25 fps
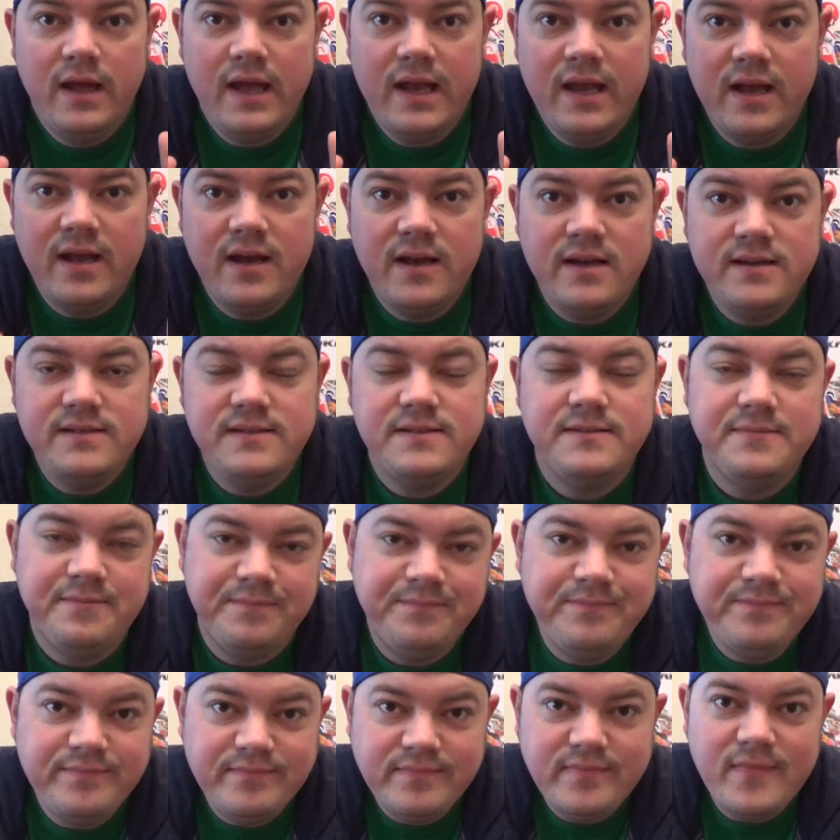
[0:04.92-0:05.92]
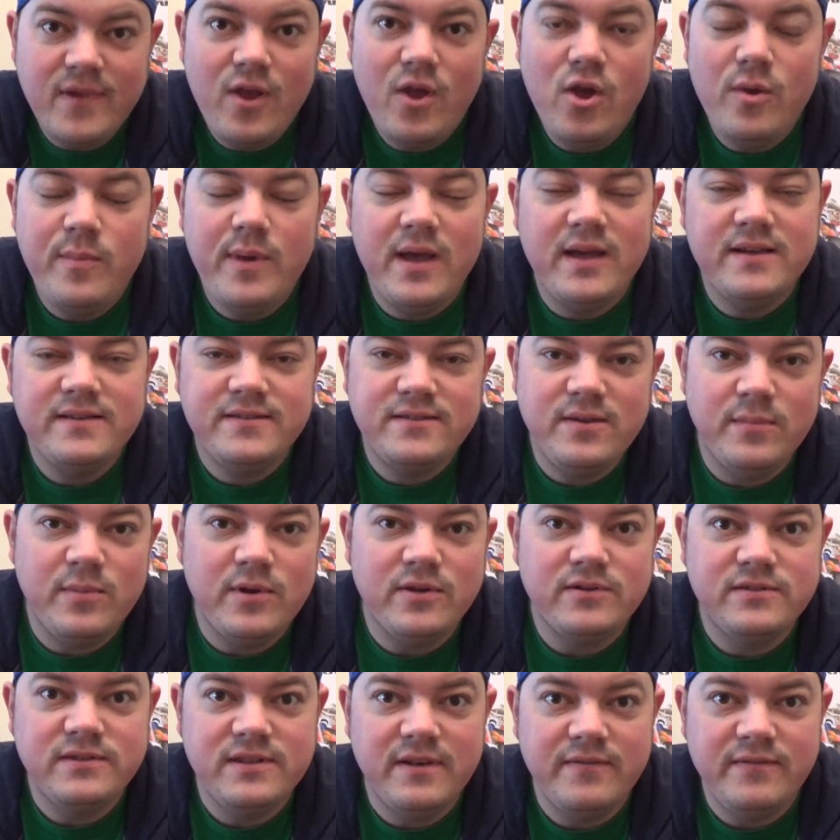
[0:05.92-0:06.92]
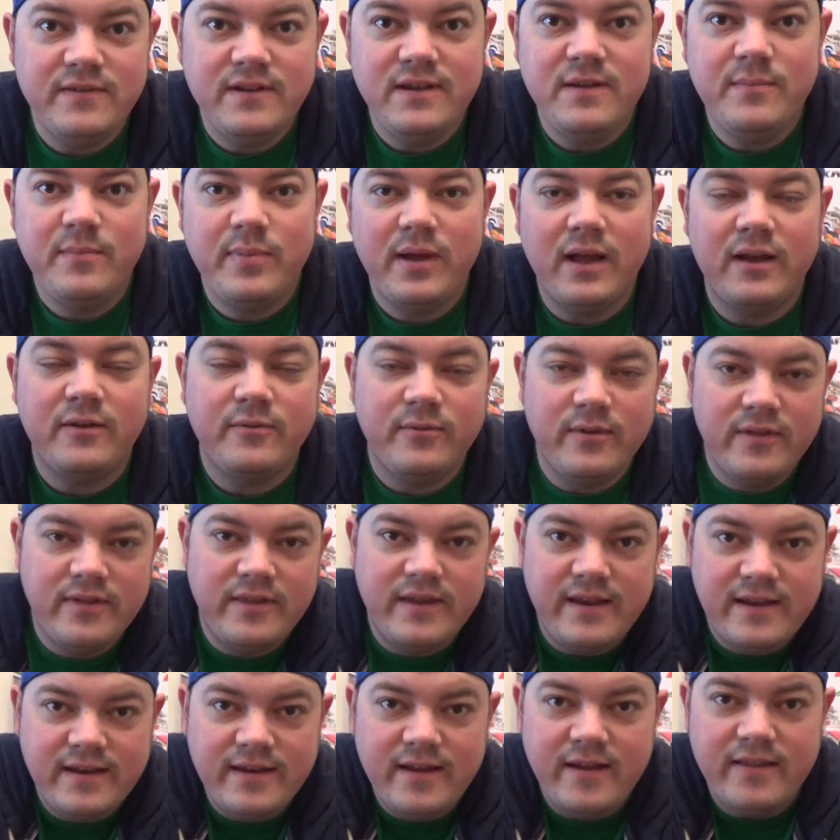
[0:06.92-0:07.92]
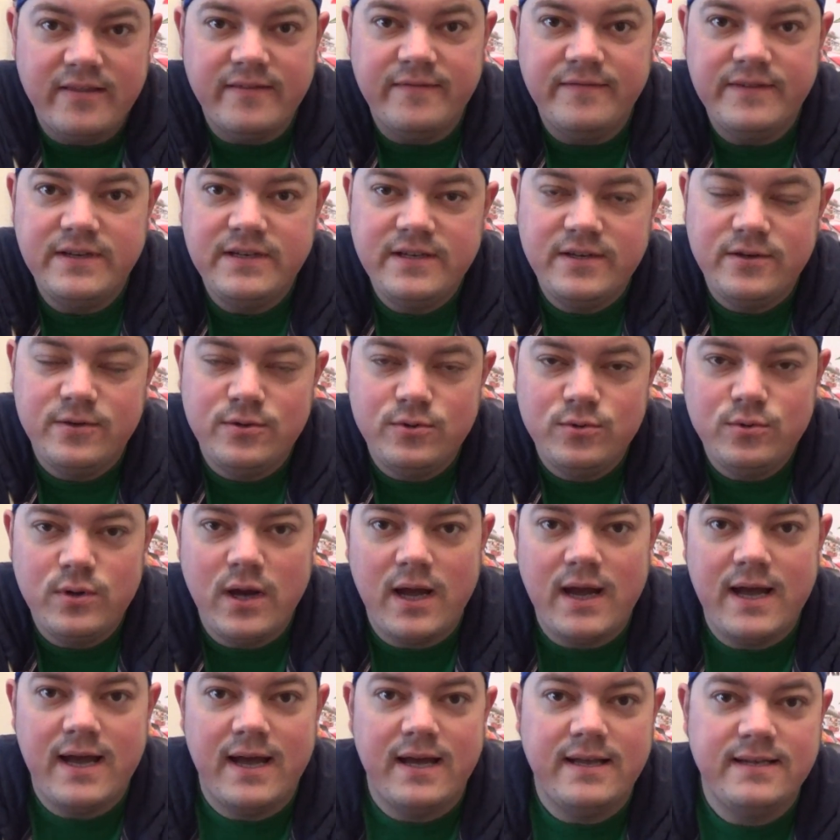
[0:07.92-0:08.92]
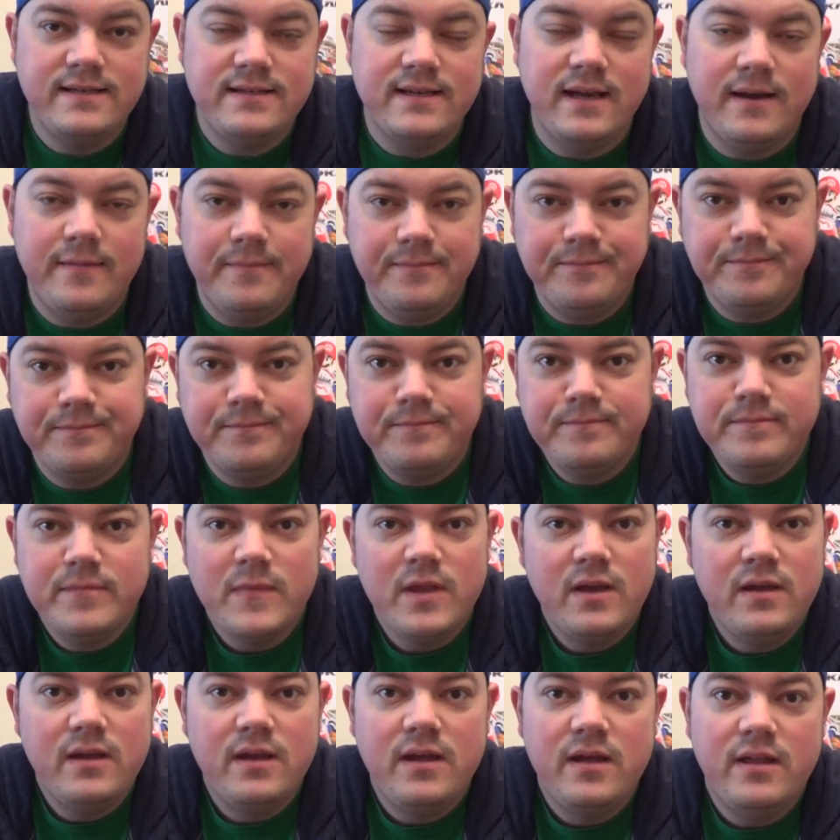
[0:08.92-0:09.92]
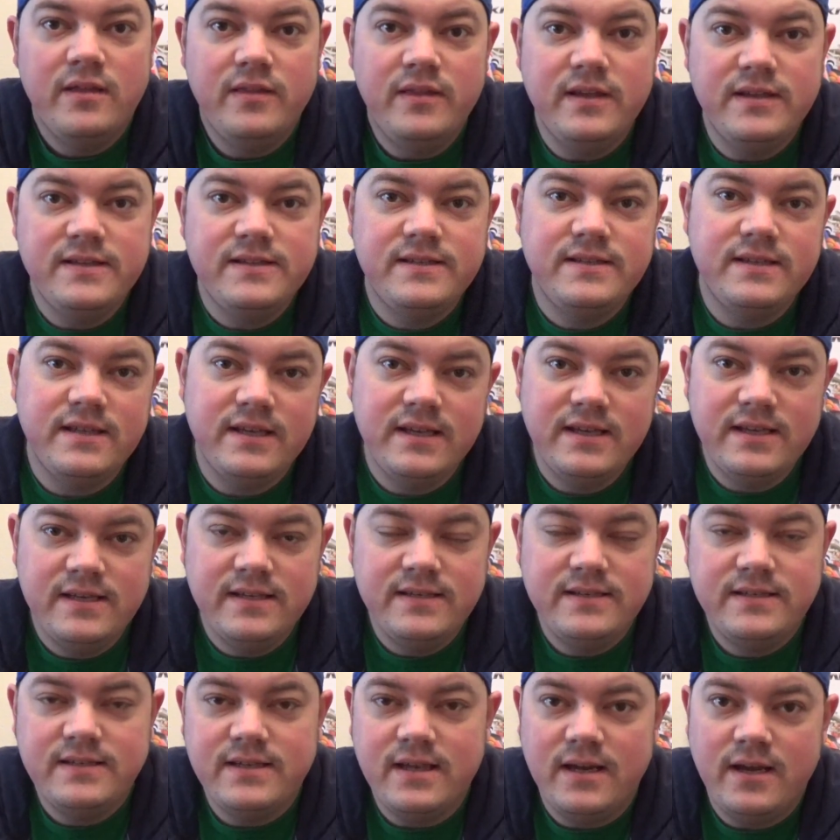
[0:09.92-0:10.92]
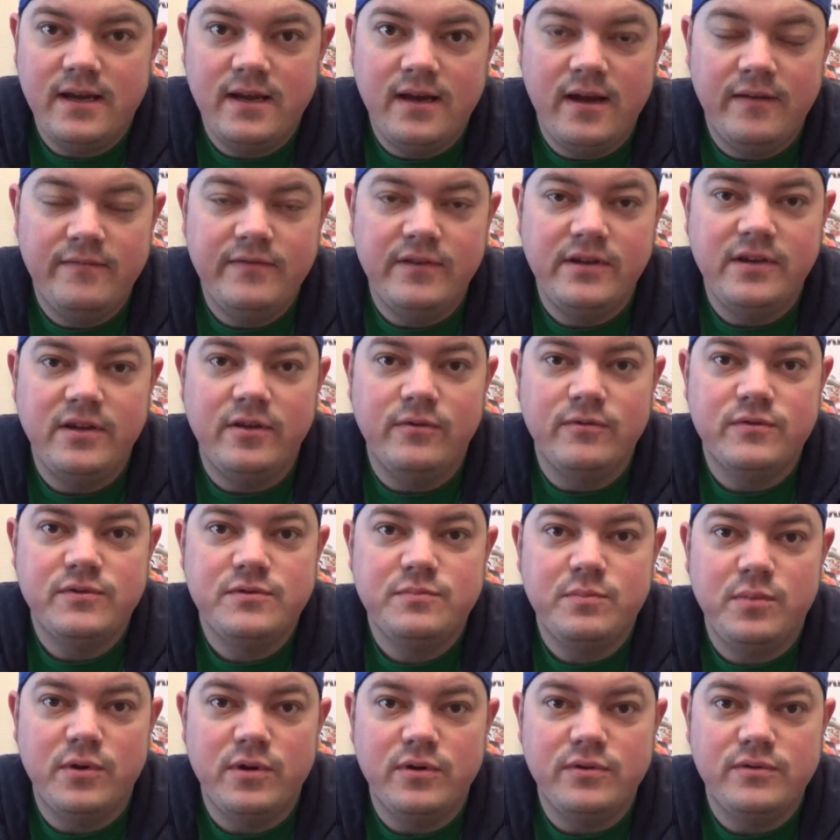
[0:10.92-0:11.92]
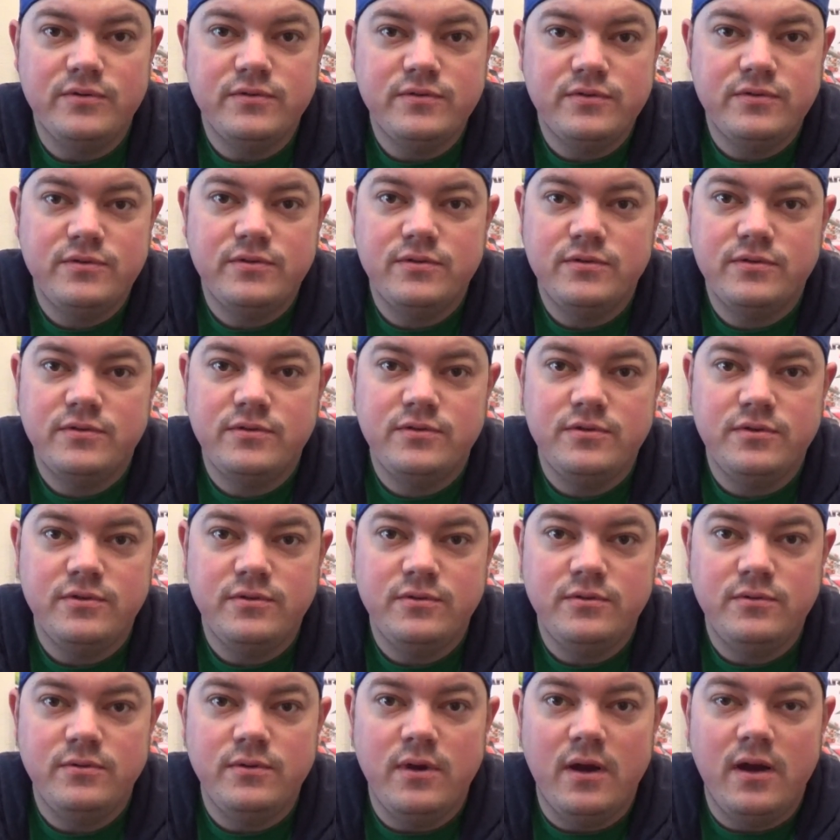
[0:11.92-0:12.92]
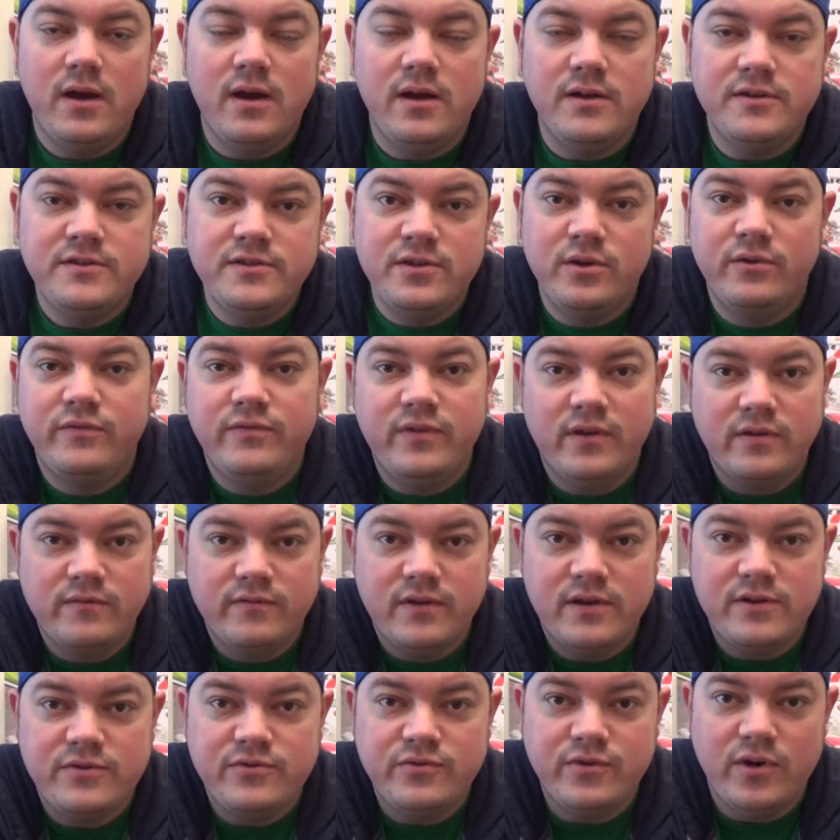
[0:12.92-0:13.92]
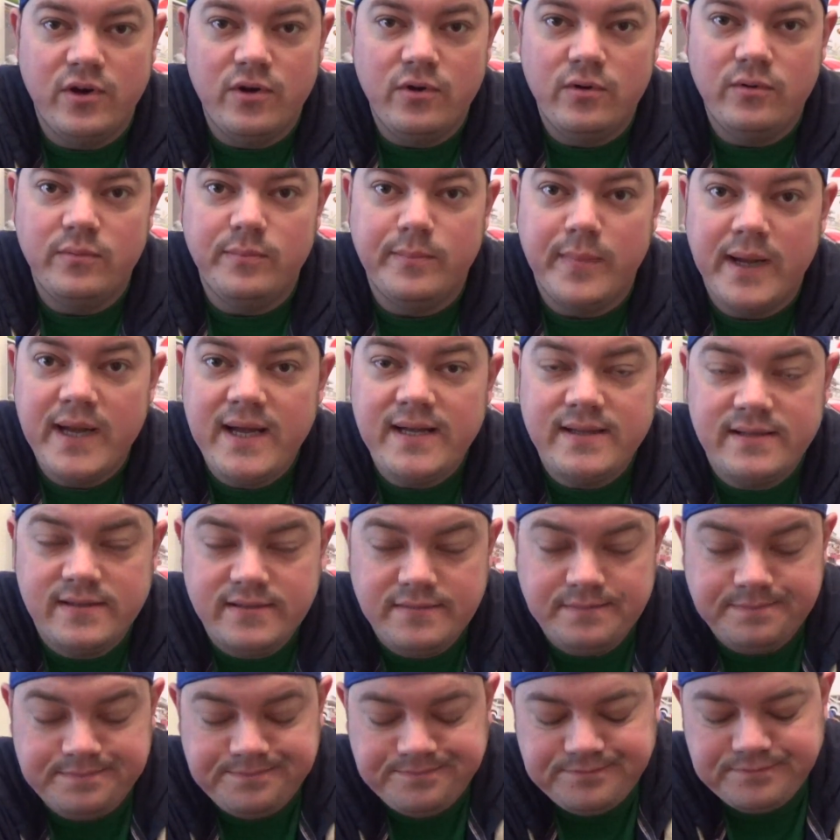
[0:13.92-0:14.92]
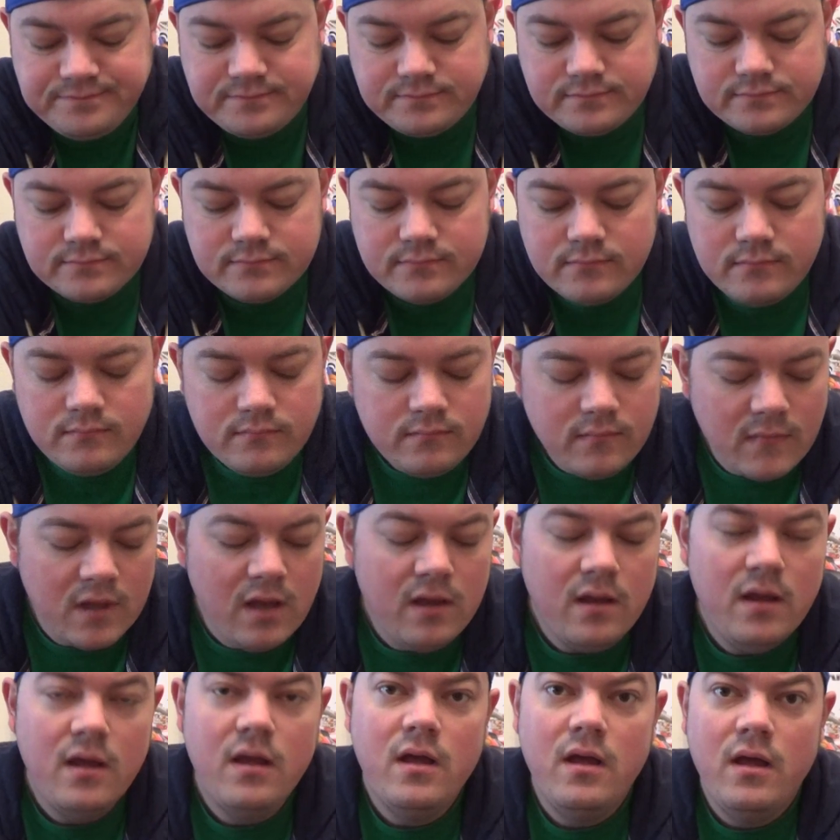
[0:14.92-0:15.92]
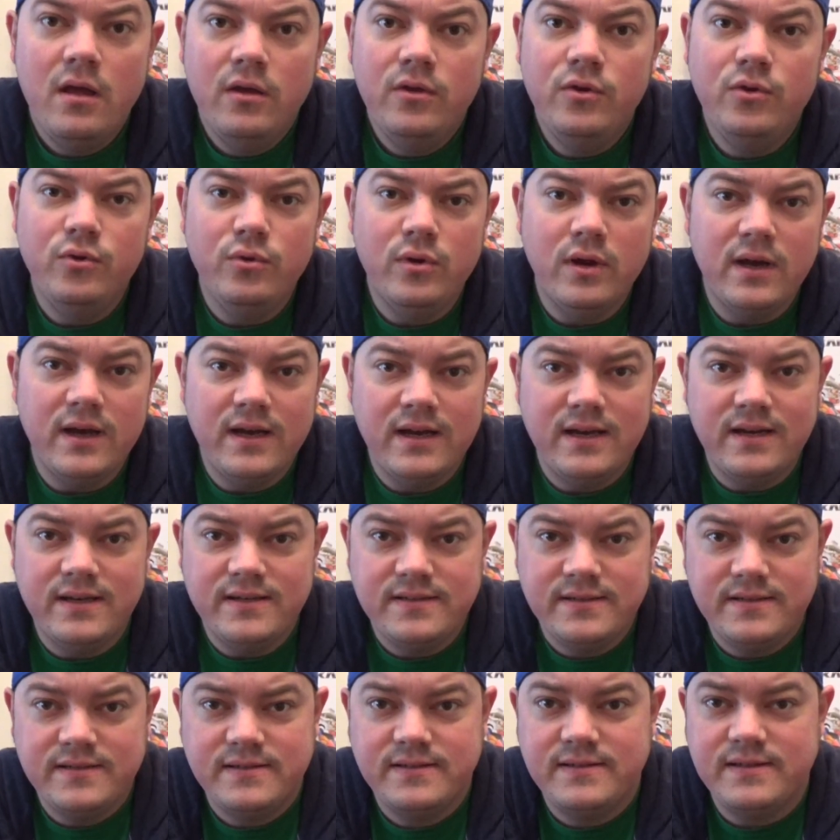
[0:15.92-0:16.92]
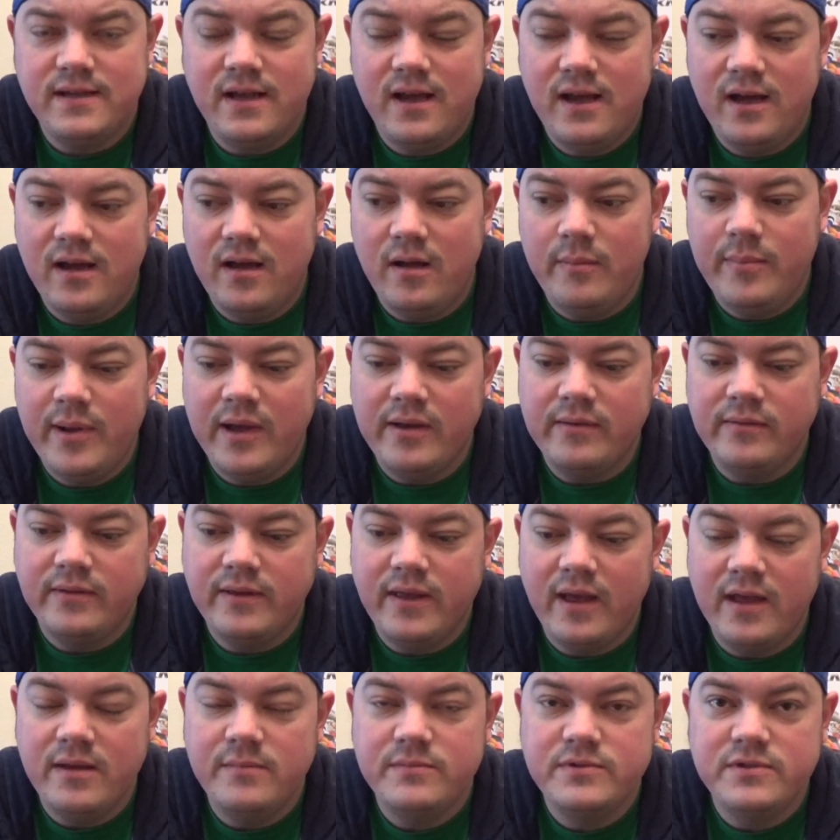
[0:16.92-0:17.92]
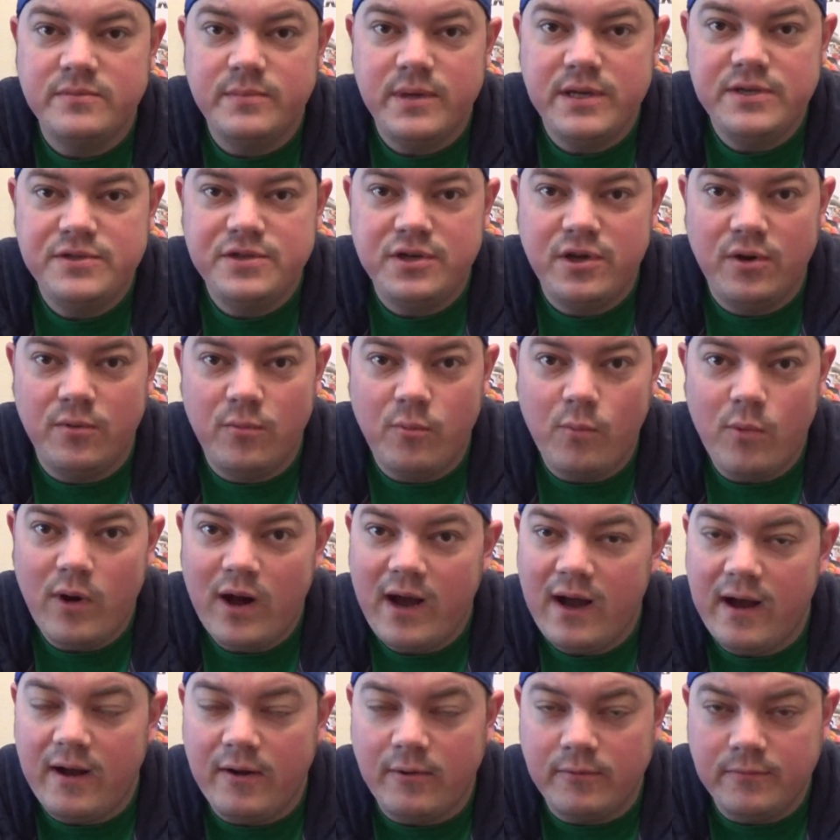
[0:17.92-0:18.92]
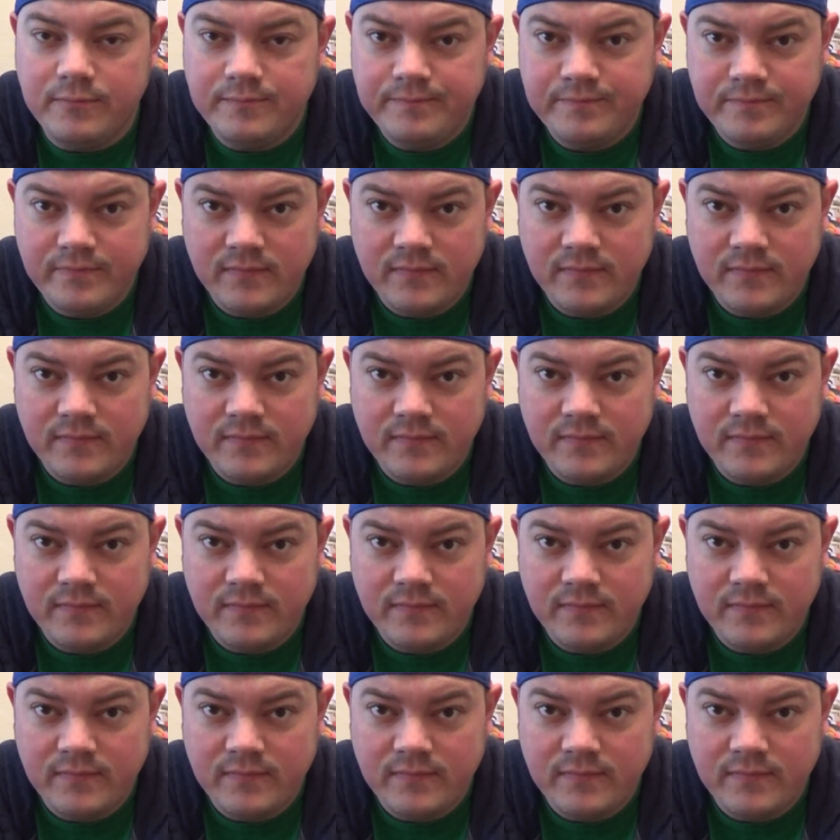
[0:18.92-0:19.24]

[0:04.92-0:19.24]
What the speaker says: Hey guys, HobbyAss007 here, back with another video, and this is a video response to soulfunkretro Matt, who asks about games that made you go wow.